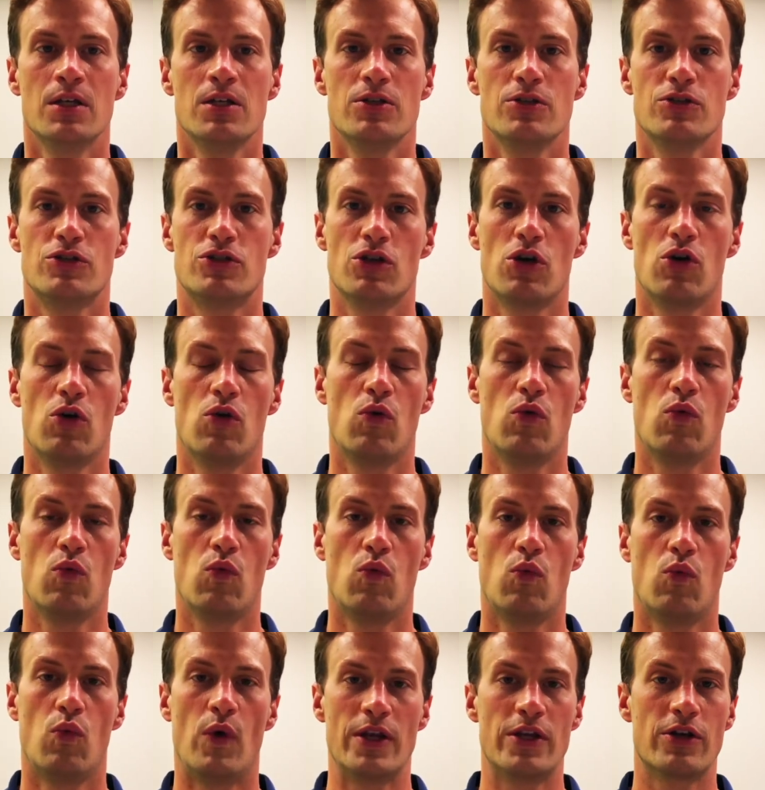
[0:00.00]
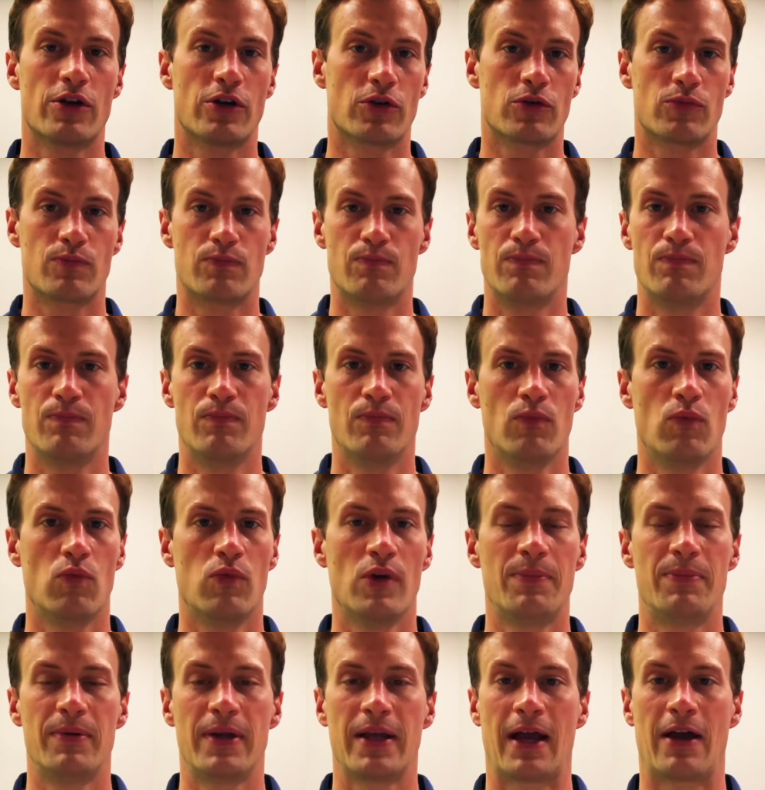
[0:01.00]
So when you're
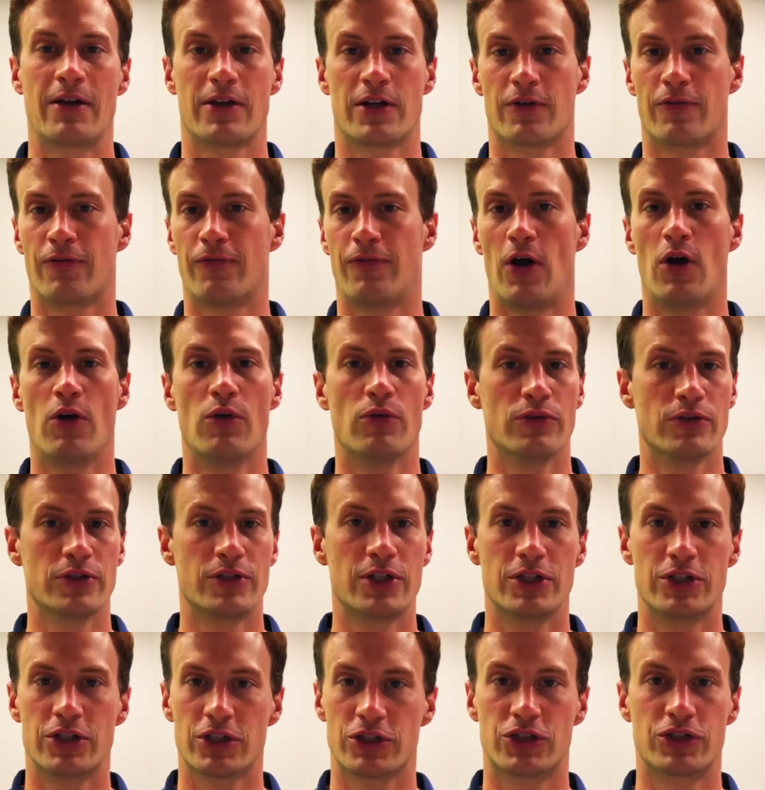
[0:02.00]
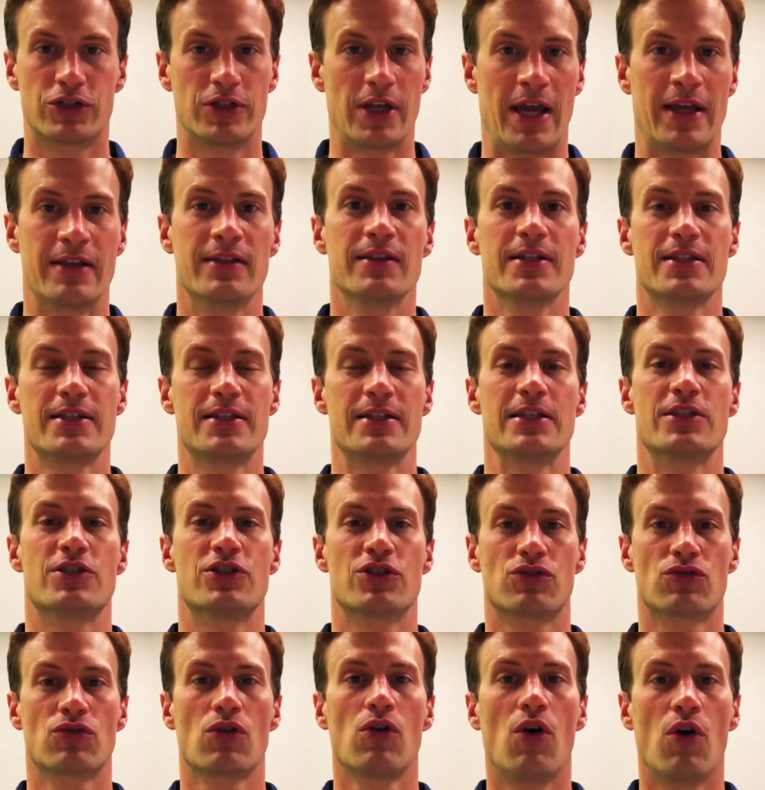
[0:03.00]
whipping out your phone to just endlessly
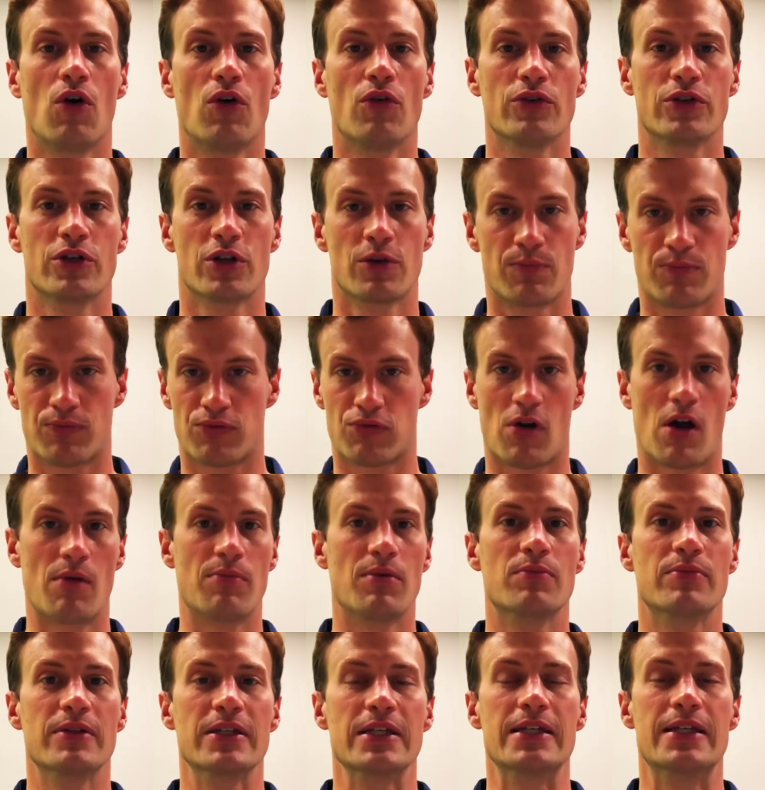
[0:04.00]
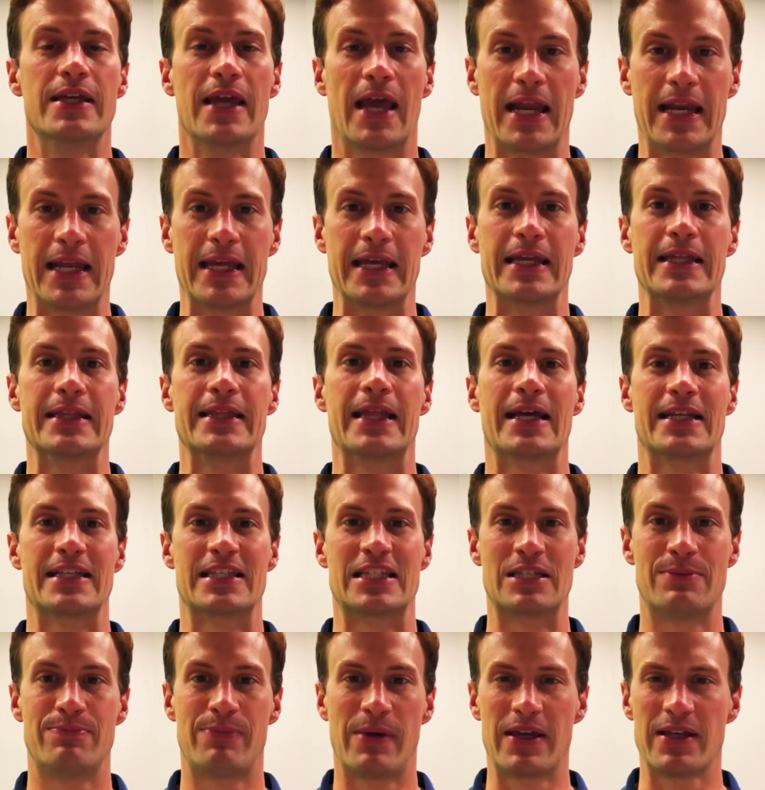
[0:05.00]
scroll, you're probably getting in that
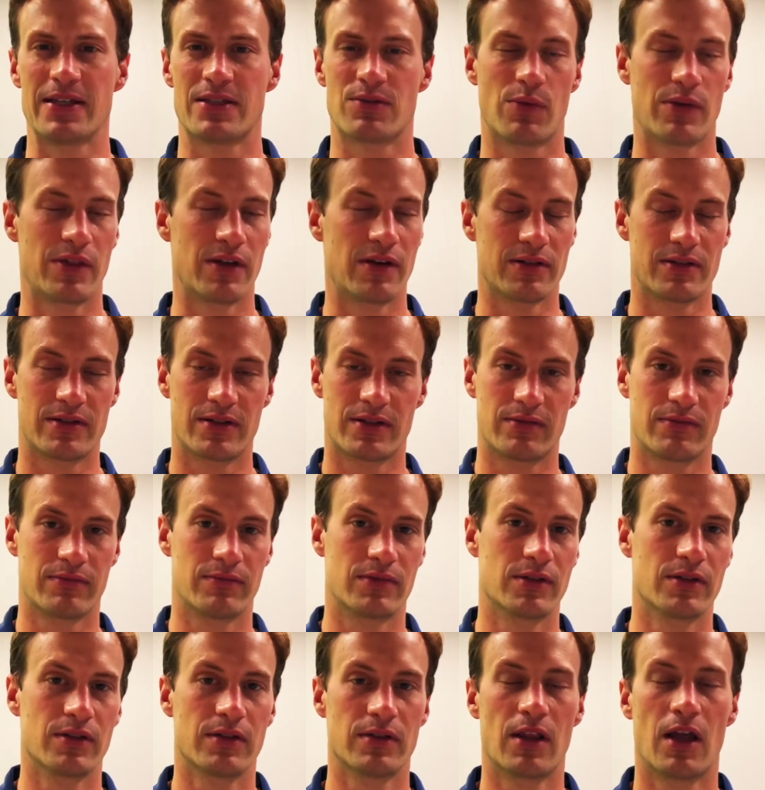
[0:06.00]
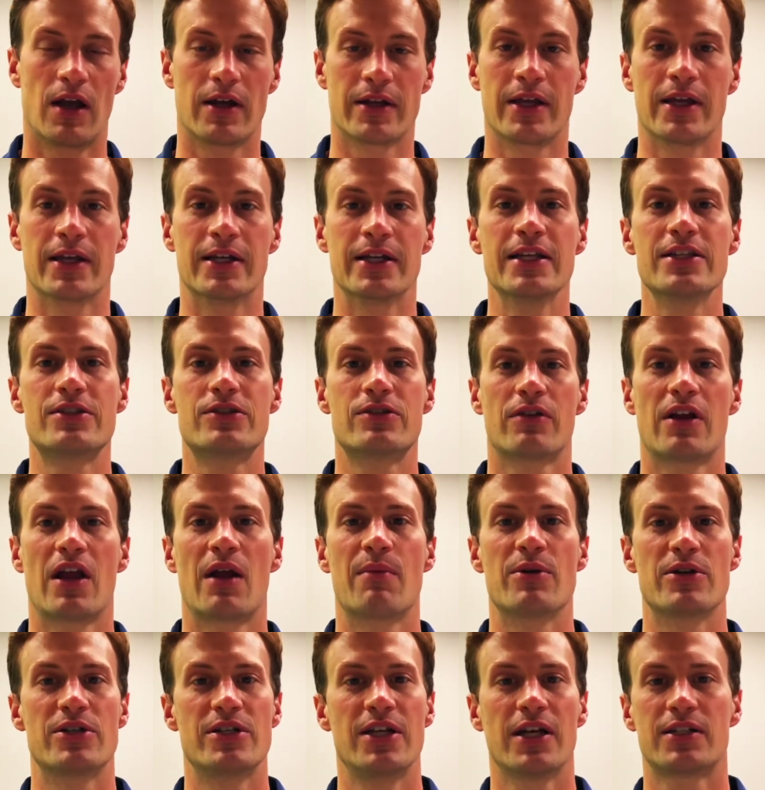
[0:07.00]
space, whether it's logging in
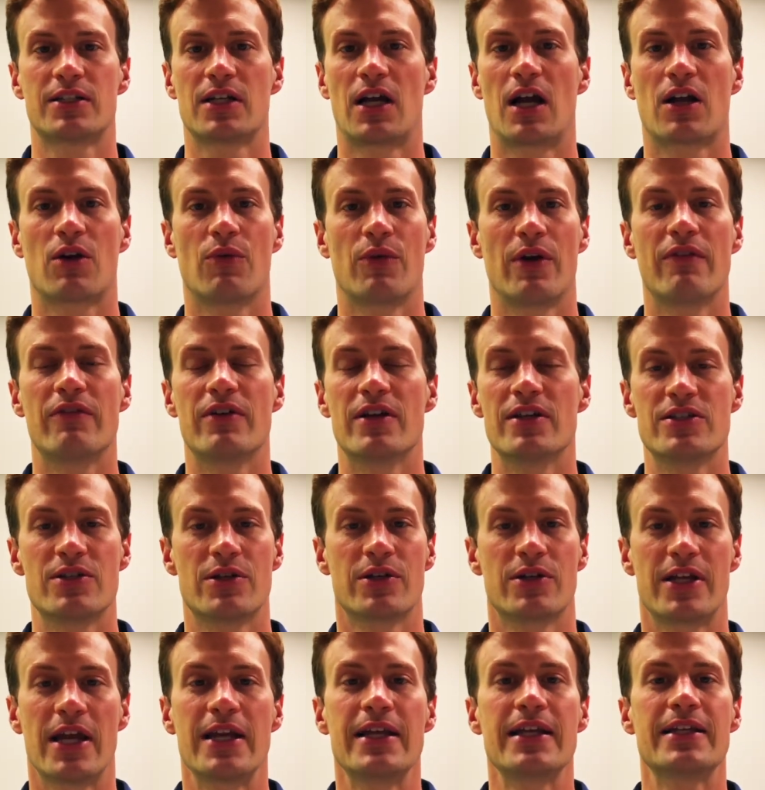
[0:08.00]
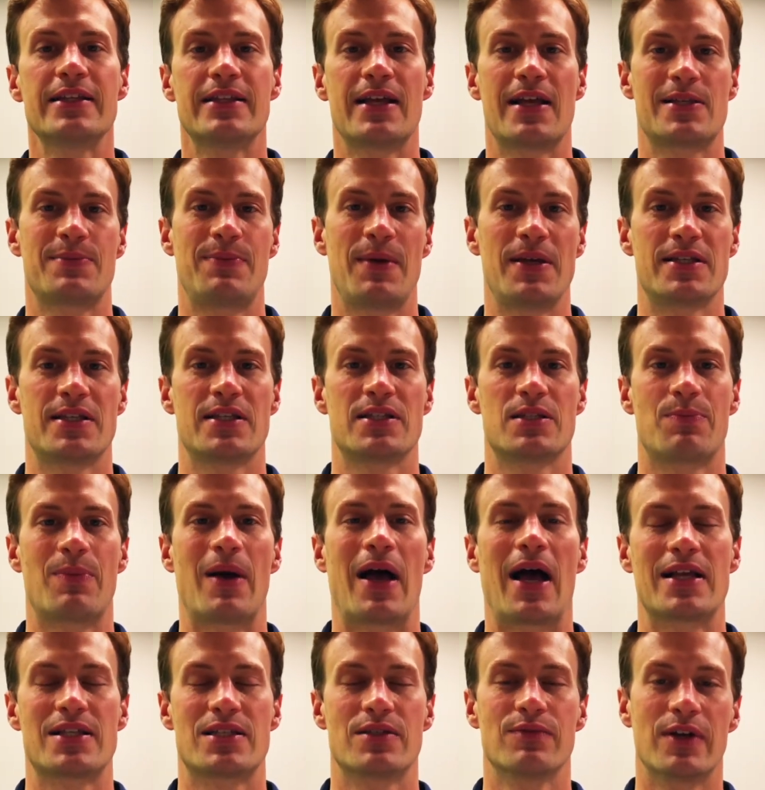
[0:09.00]
Instagram or TikTok or whatever it is, you're getting in that space as a
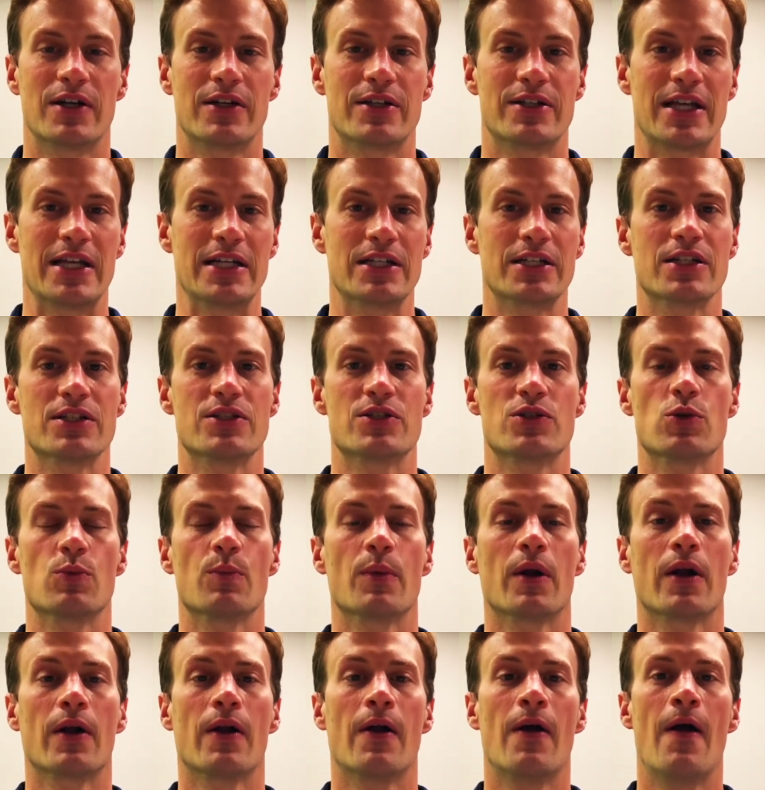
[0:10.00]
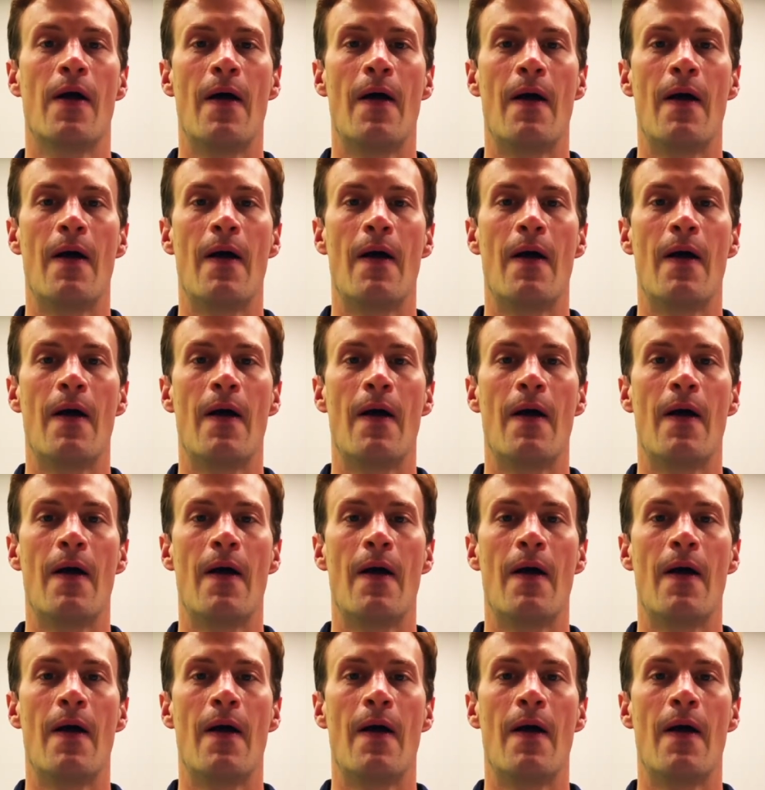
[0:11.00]
passive entertained consumer.